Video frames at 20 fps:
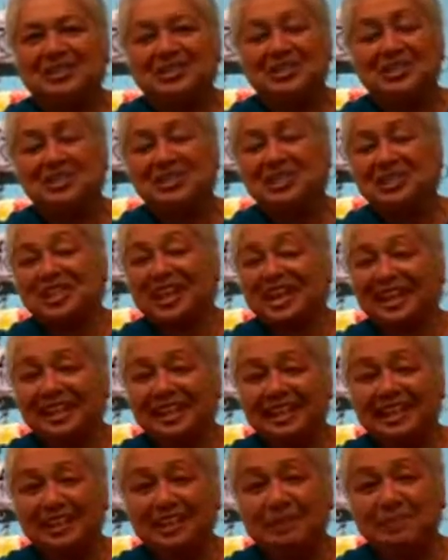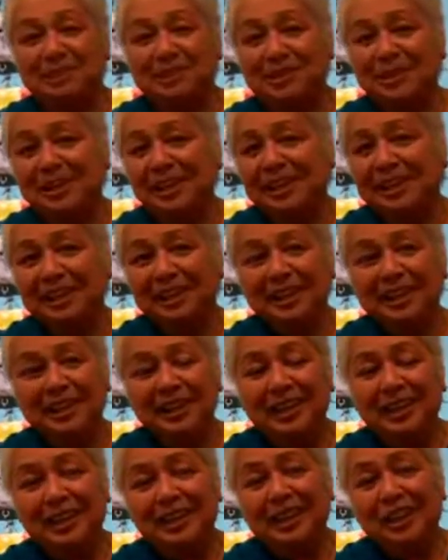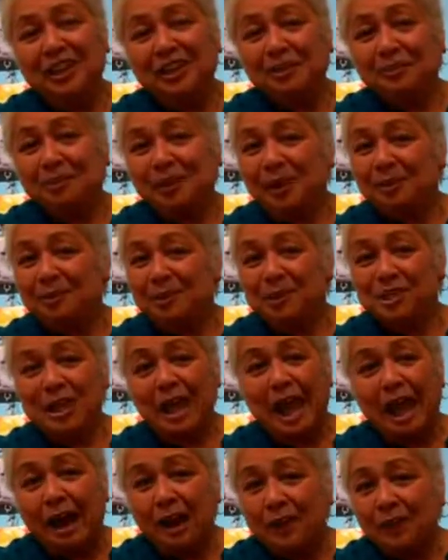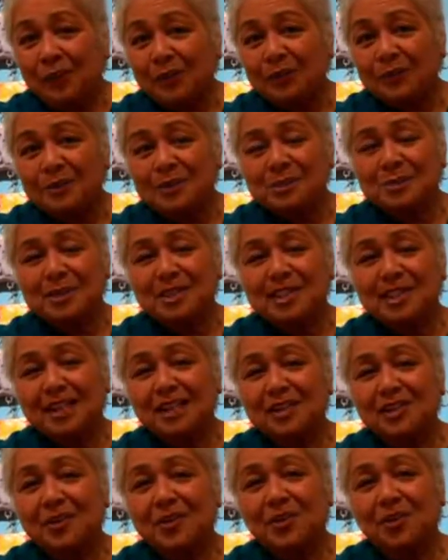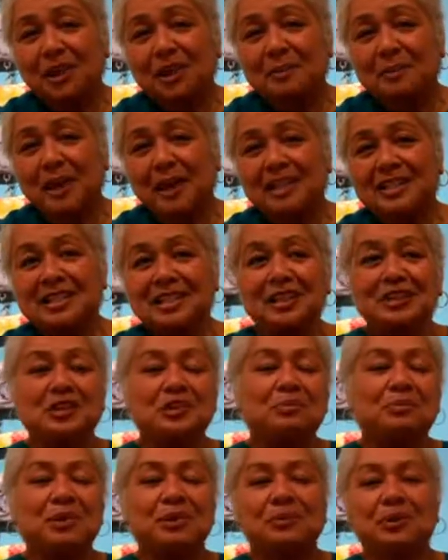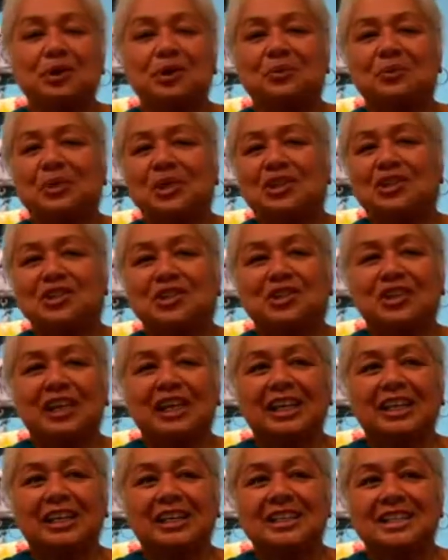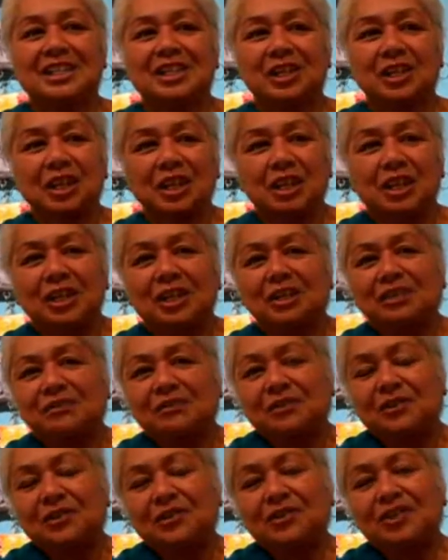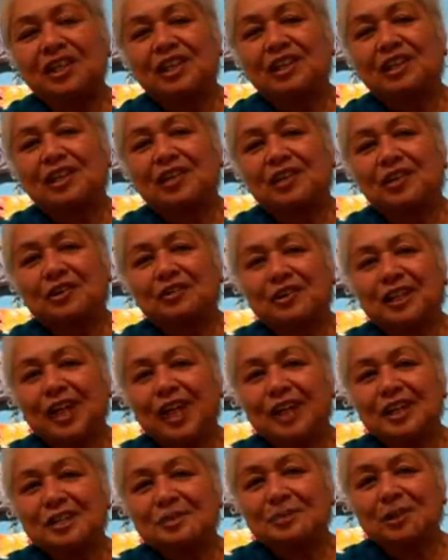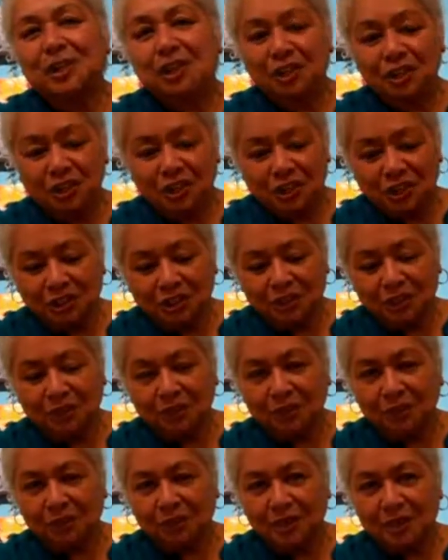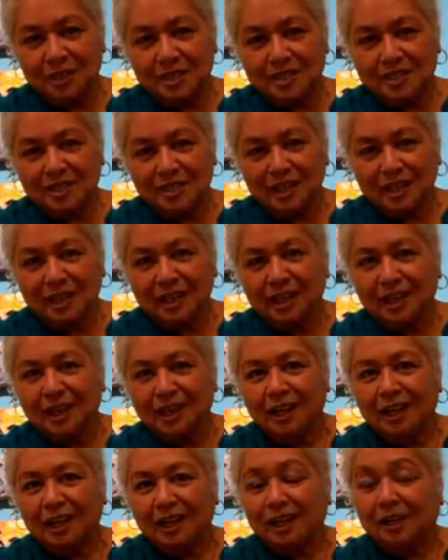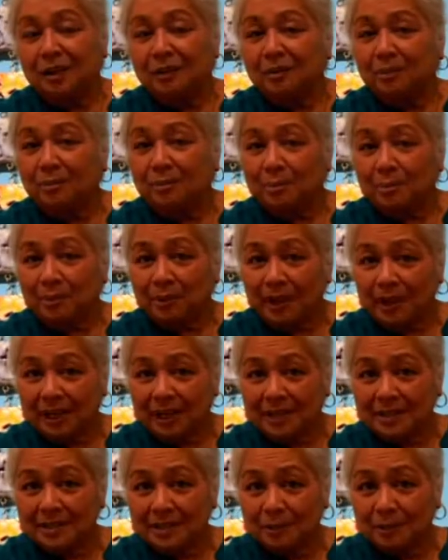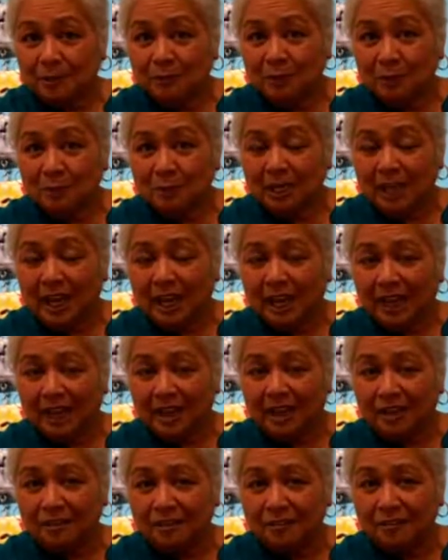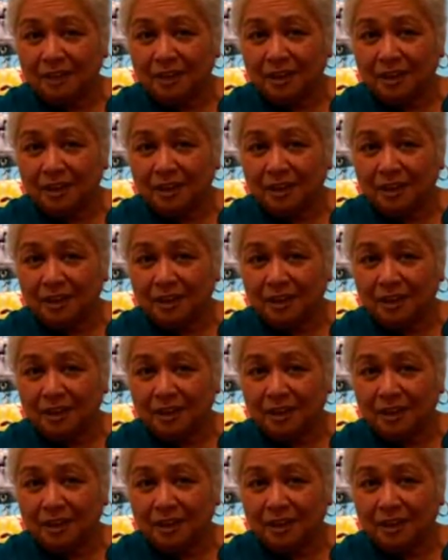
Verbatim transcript: was so tidy, and putting paper towels besides the oil pastels so people could wash their hands. And the first thing Irving asked me to do was break some of them in half